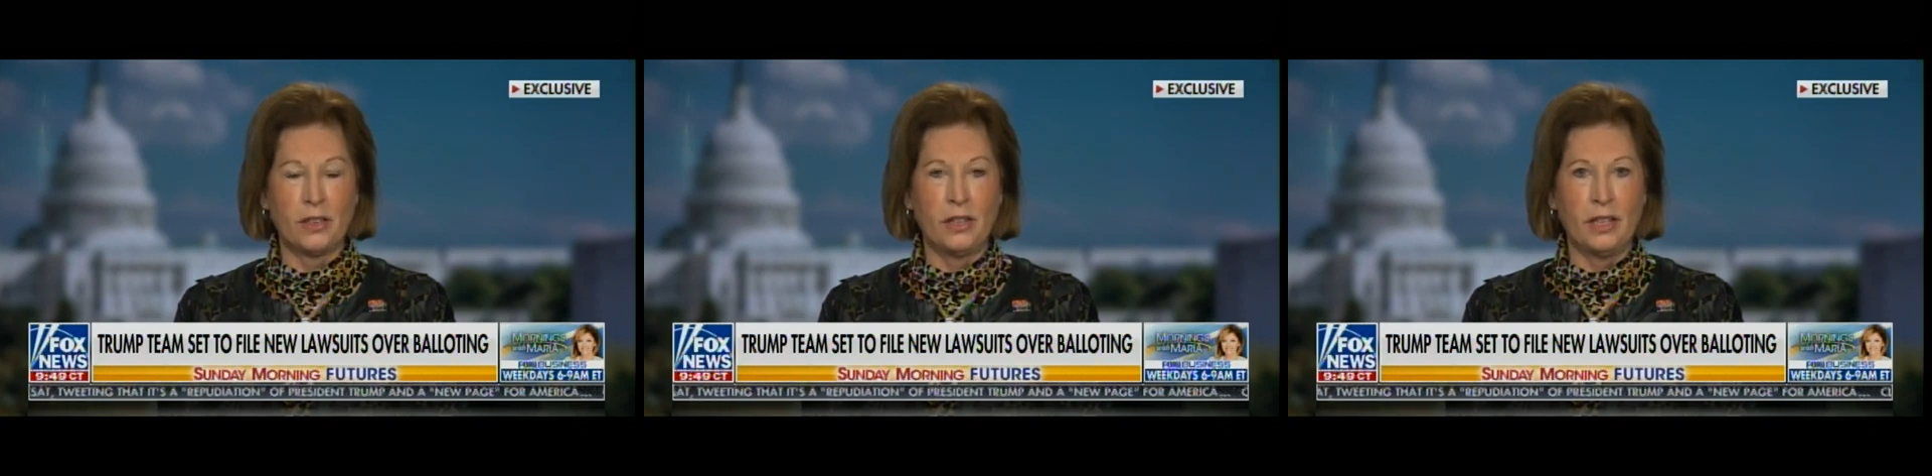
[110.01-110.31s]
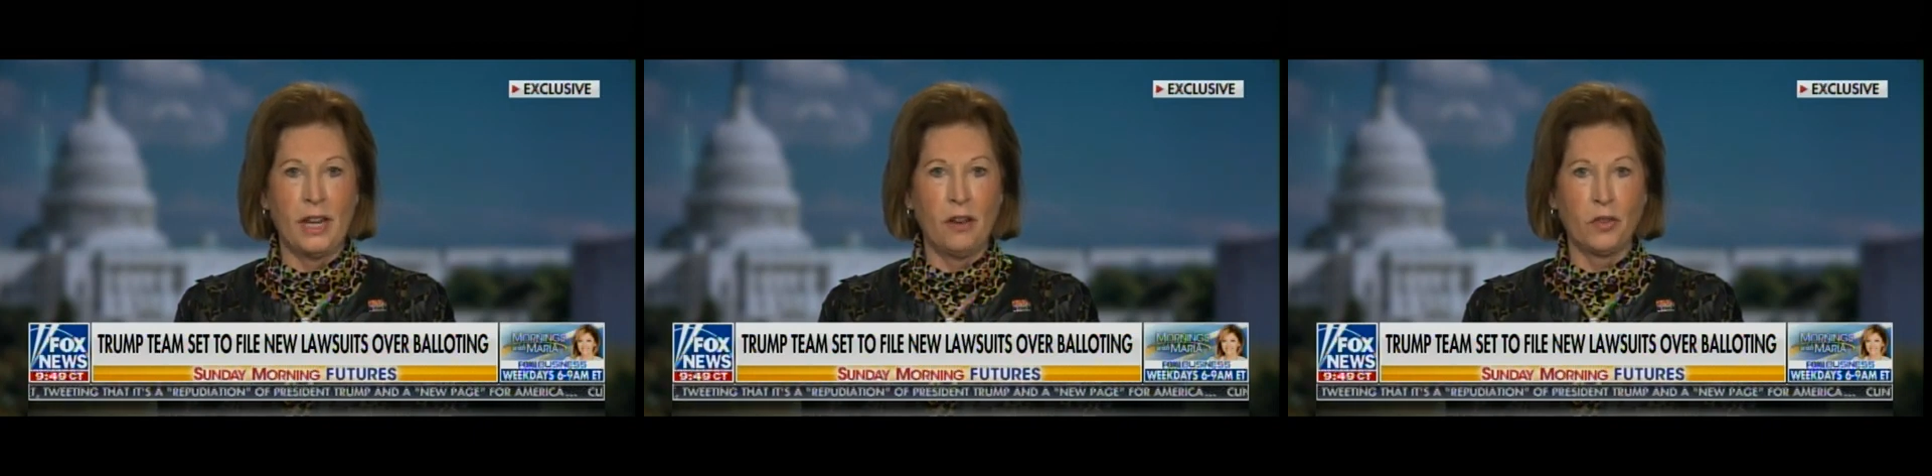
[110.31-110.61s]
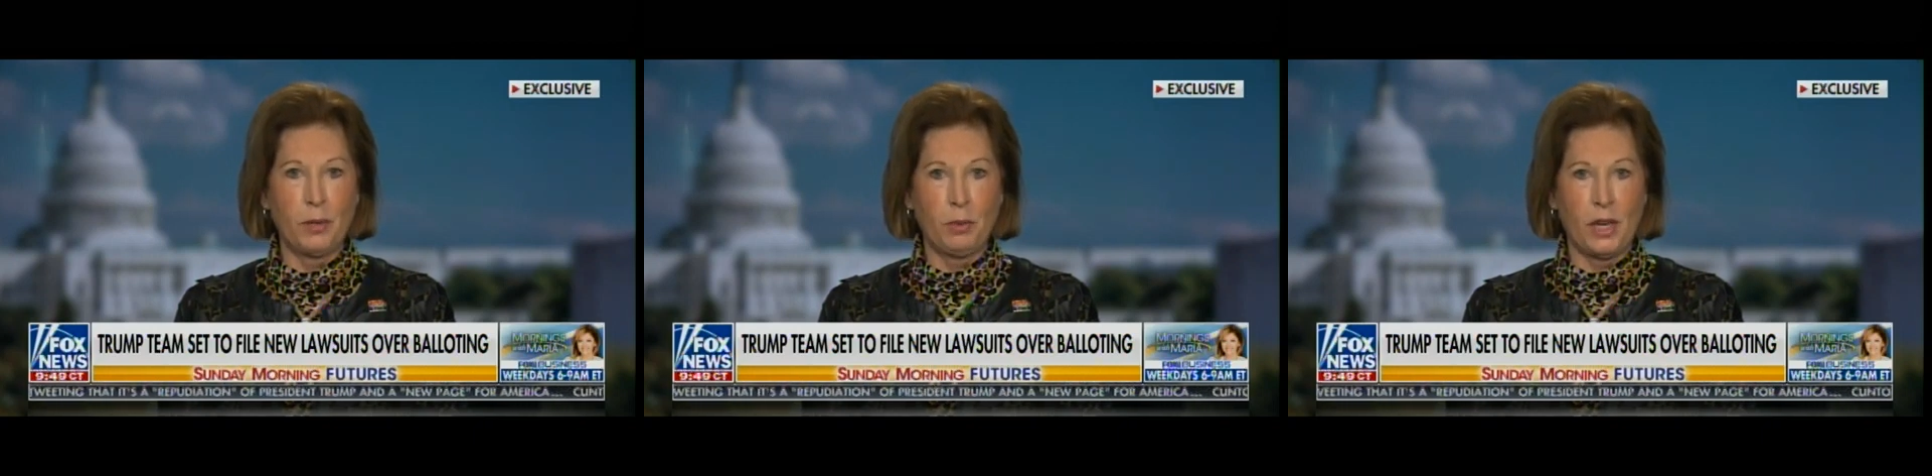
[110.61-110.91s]
in
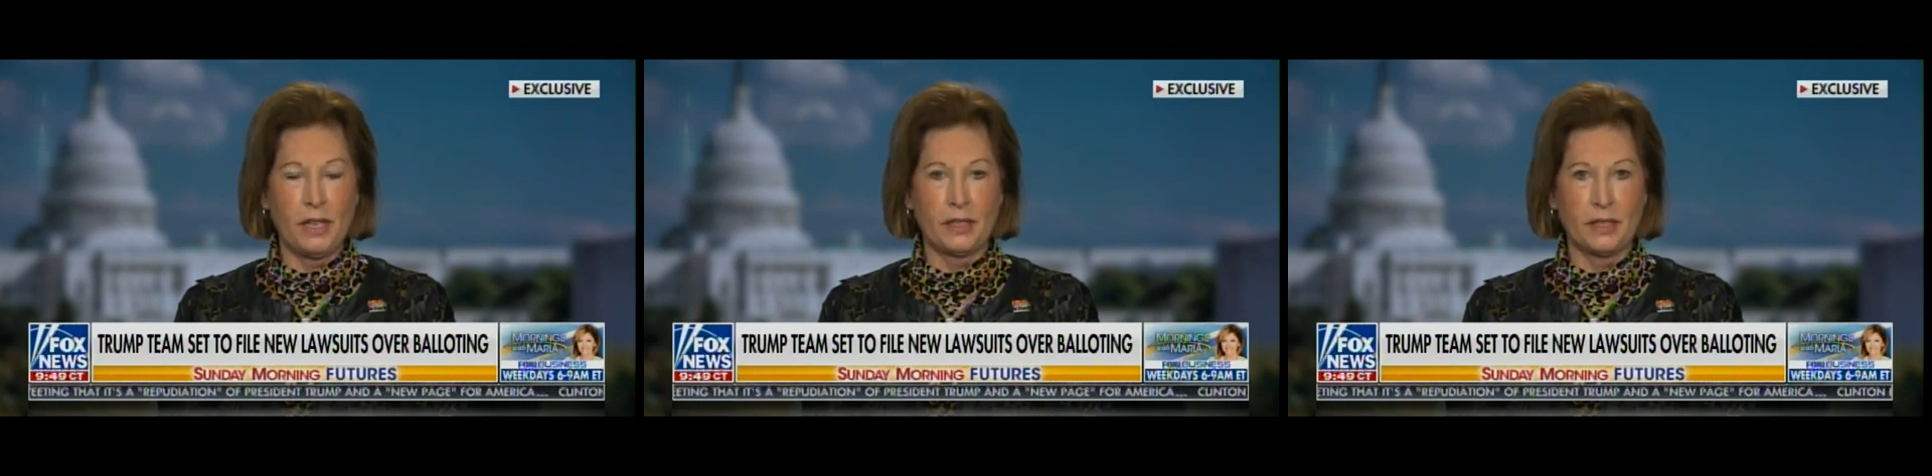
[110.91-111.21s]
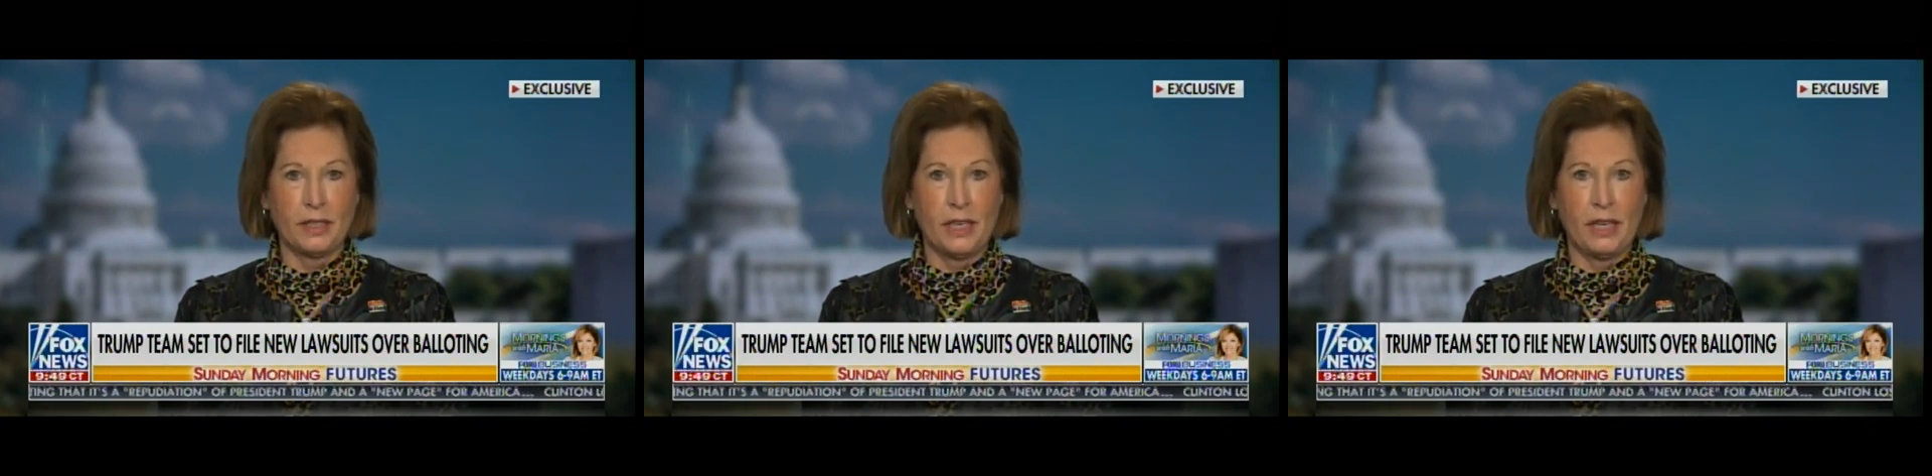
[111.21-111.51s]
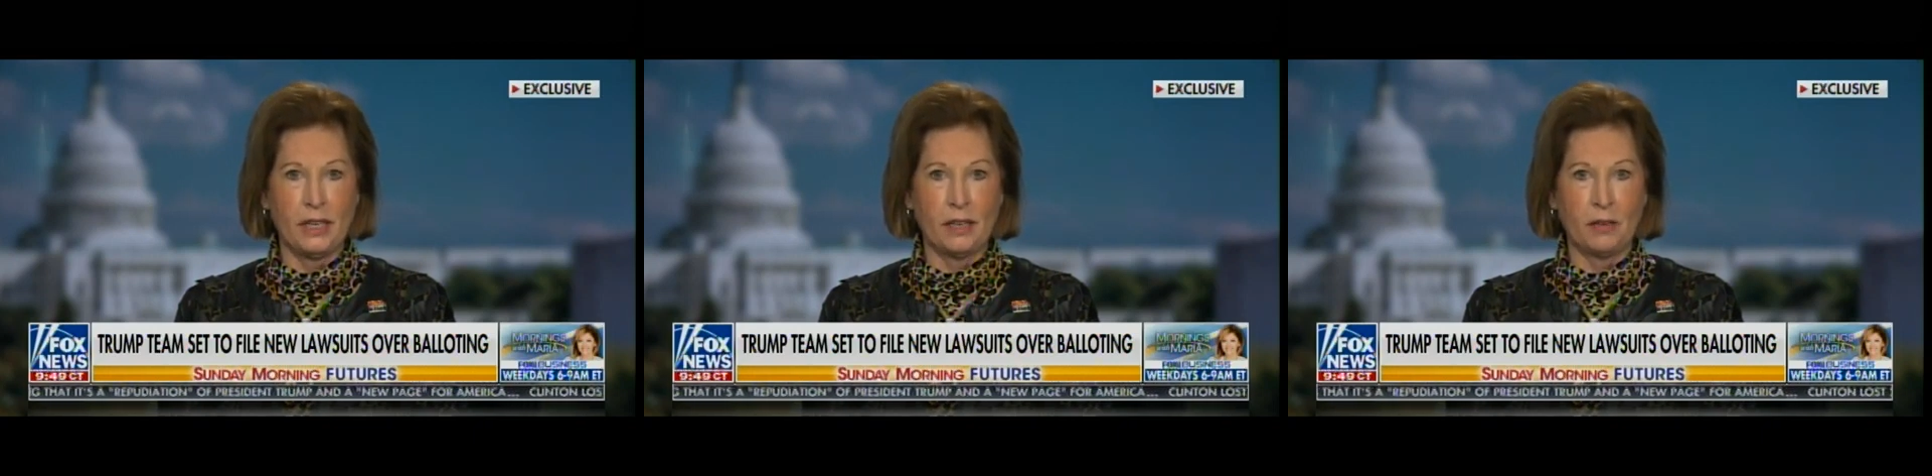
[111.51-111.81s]
every place it's
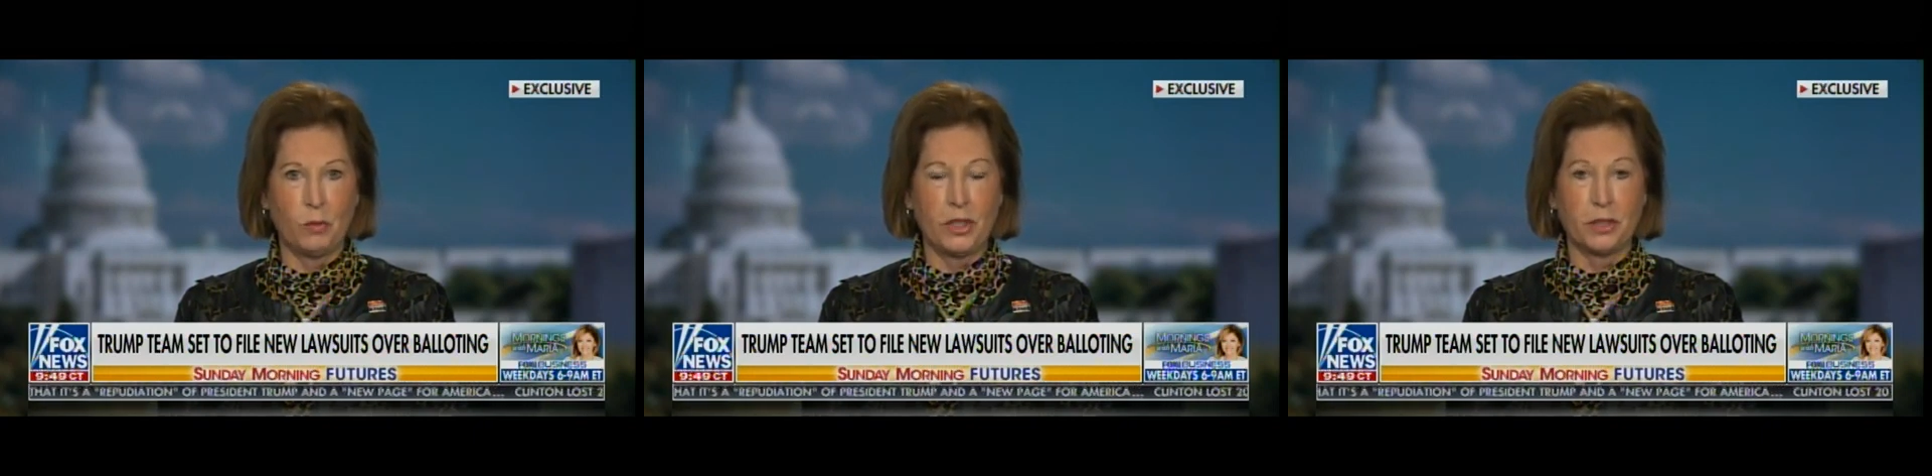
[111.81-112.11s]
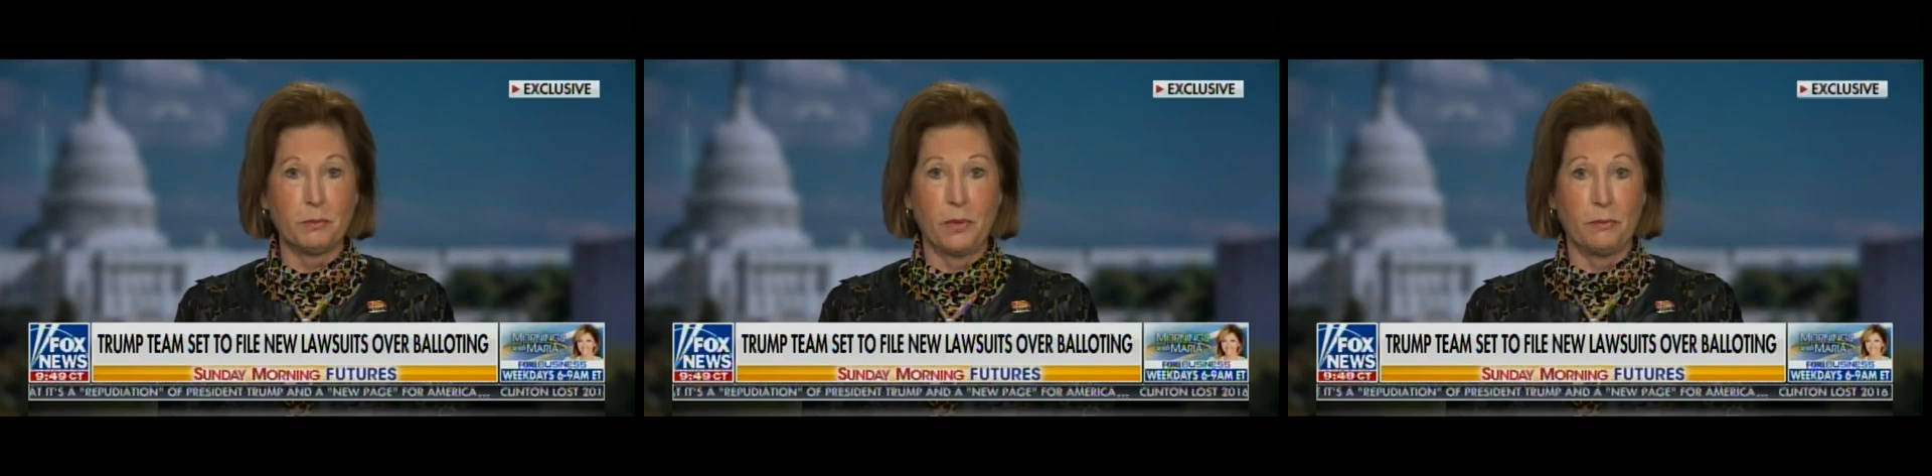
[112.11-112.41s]
needed, which is,